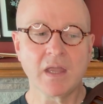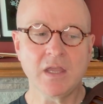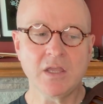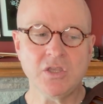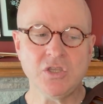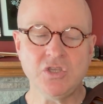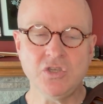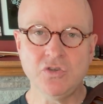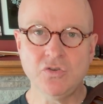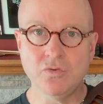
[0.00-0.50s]

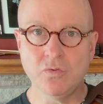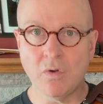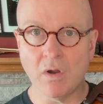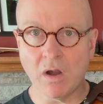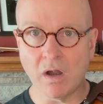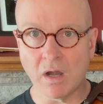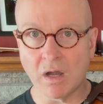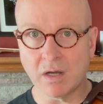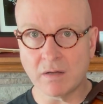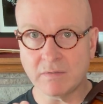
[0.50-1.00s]
you
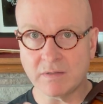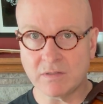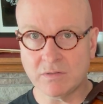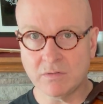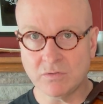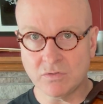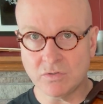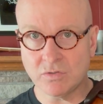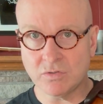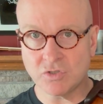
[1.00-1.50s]
are
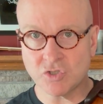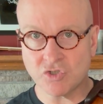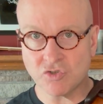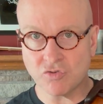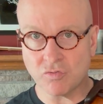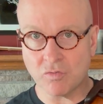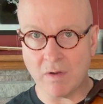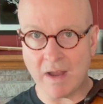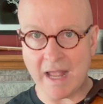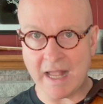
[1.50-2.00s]

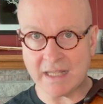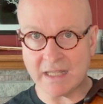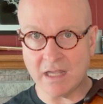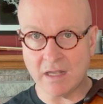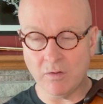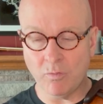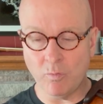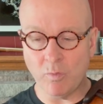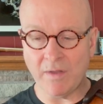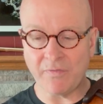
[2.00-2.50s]

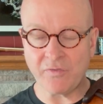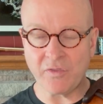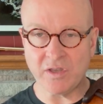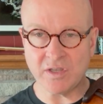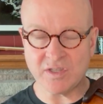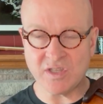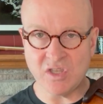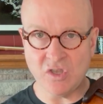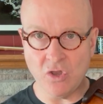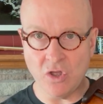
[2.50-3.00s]
tracking what
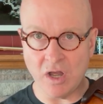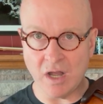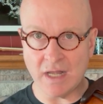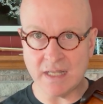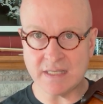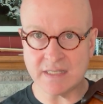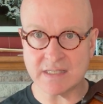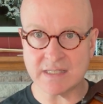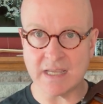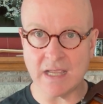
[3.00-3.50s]
the
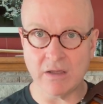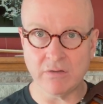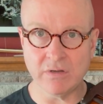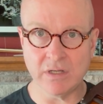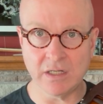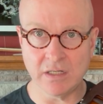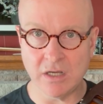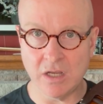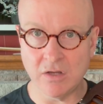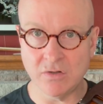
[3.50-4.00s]

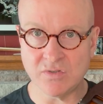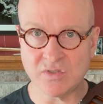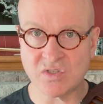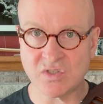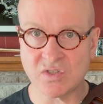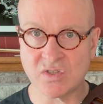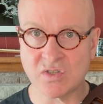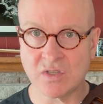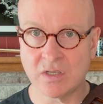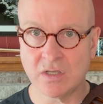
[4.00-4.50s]
non-sounding
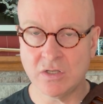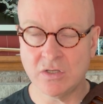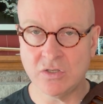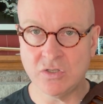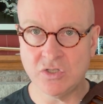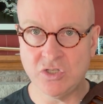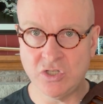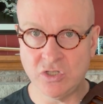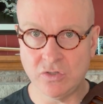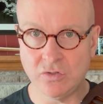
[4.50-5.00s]
notes
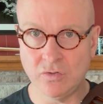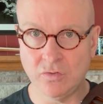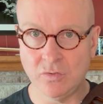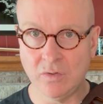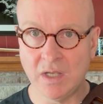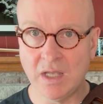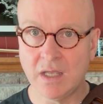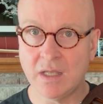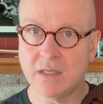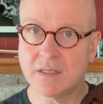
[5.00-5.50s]

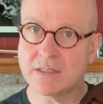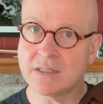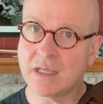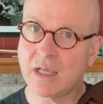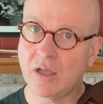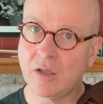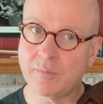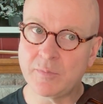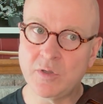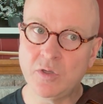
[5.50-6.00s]
do to
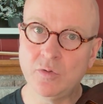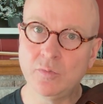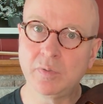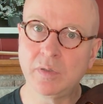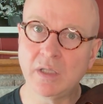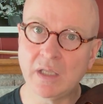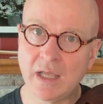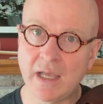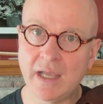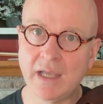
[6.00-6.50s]
help you
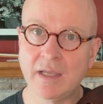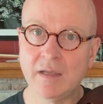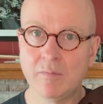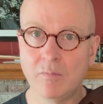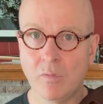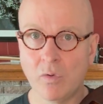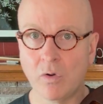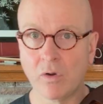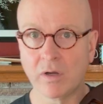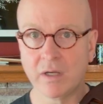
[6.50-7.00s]
play
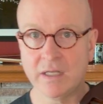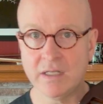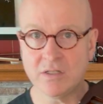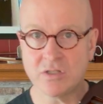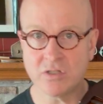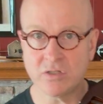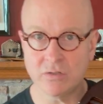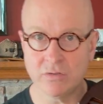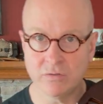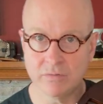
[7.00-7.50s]
more in
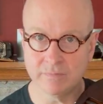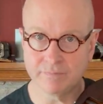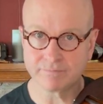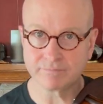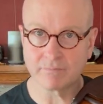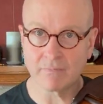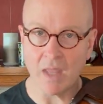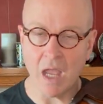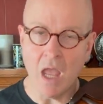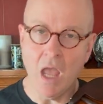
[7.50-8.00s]
tune.
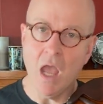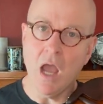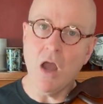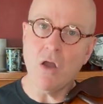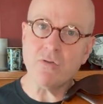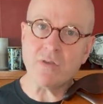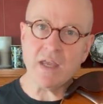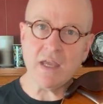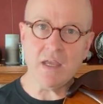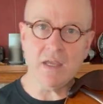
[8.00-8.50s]

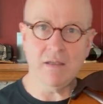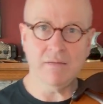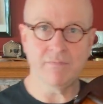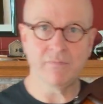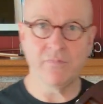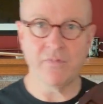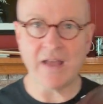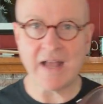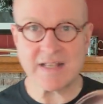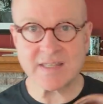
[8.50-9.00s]
Okay,
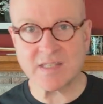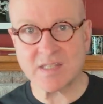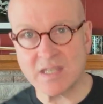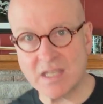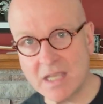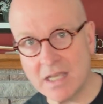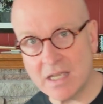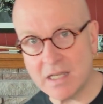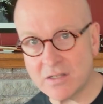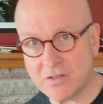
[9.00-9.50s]

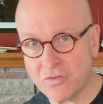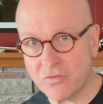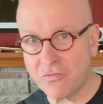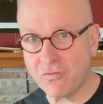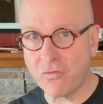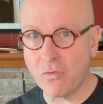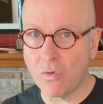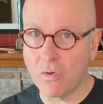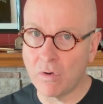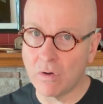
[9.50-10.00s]
that's it
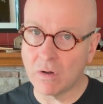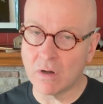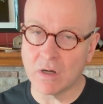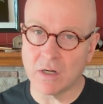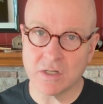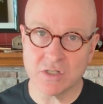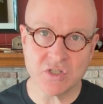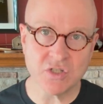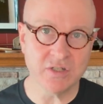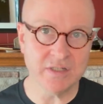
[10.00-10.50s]

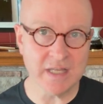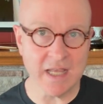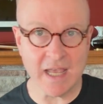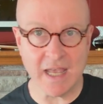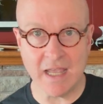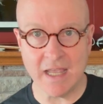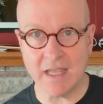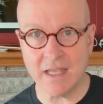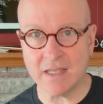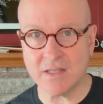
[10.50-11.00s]
for
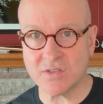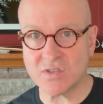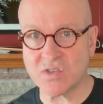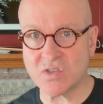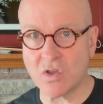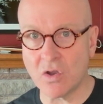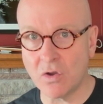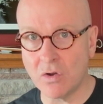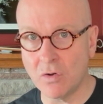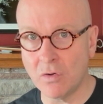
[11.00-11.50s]
today.
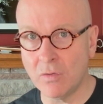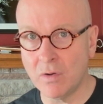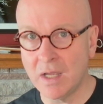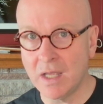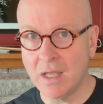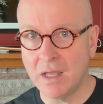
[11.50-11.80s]
So